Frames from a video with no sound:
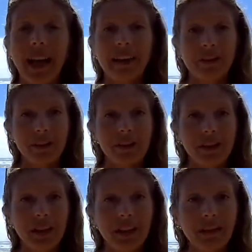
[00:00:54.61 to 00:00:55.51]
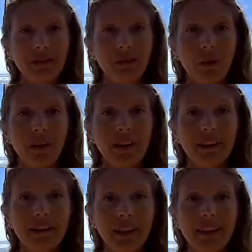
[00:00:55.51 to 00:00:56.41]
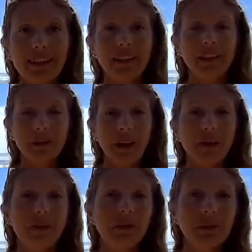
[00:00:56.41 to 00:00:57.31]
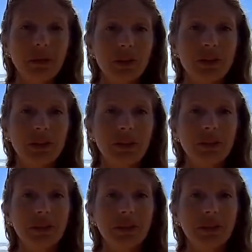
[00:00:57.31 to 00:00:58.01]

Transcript: and searching for things that you have solutions to.